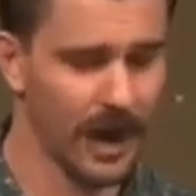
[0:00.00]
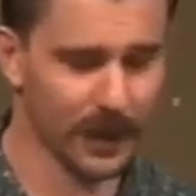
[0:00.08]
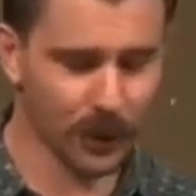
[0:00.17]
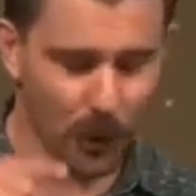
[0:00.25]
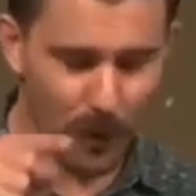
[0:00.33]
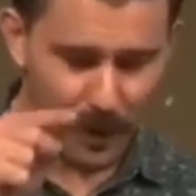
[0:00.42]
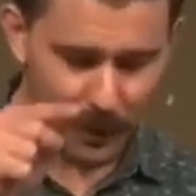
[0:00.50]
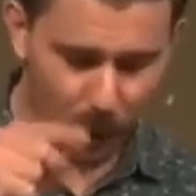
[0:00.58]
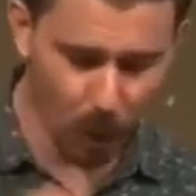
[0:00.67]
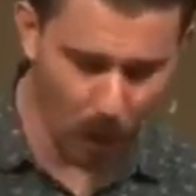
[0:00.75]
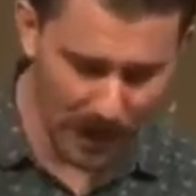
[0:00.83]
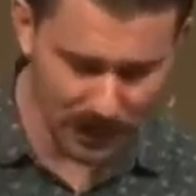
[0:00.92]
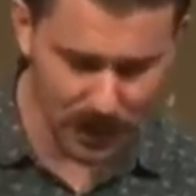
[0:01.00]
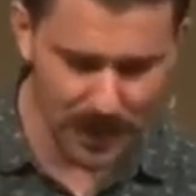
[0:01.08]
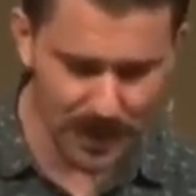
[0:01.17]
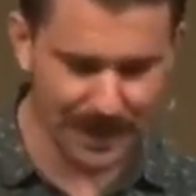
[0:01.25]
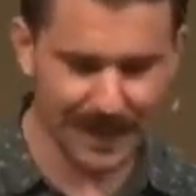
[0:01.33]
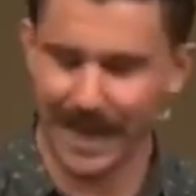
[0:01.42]
And so the
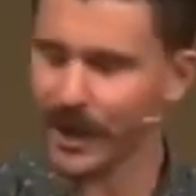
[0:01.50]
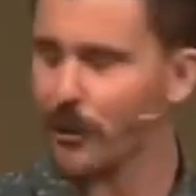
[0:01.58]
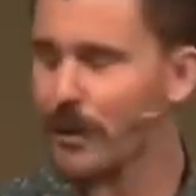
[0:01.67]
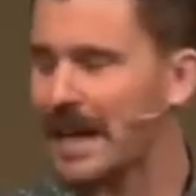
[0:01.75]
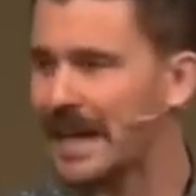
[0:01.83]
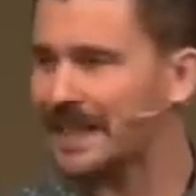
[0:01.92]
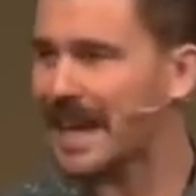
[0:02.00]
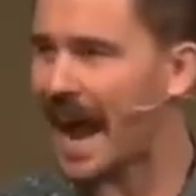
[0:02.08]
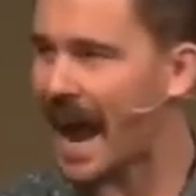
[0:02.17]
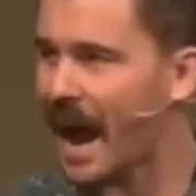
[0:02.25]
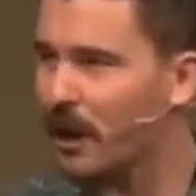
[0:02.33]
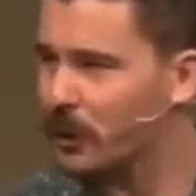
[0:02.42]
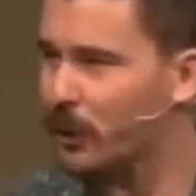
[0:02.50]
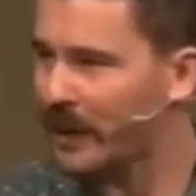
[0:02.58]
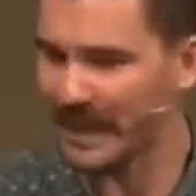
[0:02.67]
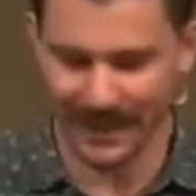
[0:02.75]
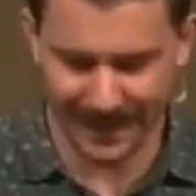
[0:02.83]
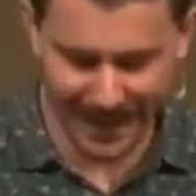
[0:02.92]
question that is lingering here is how do
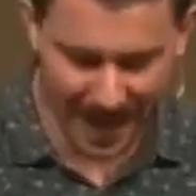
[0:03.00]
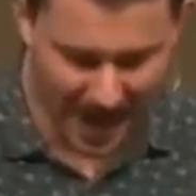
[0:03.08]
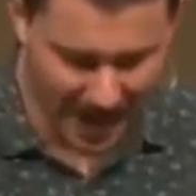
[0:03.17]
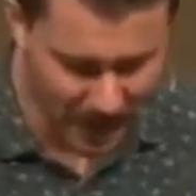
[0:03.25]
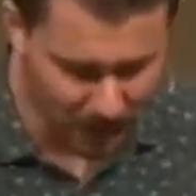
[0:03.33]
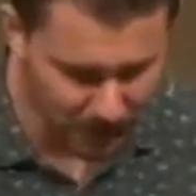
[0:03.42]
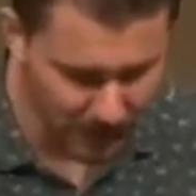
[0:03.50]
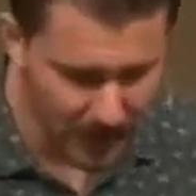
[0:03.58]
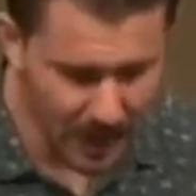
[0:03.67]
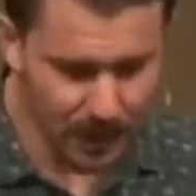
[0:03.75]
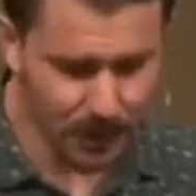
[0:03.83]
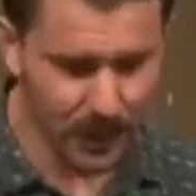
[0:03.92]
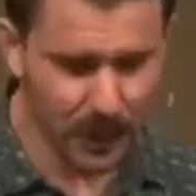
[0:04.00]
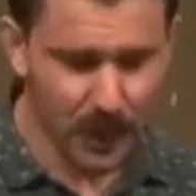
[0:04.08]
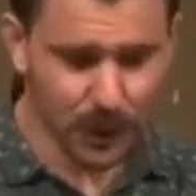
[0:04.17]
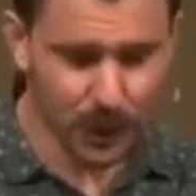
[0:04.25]
we escape the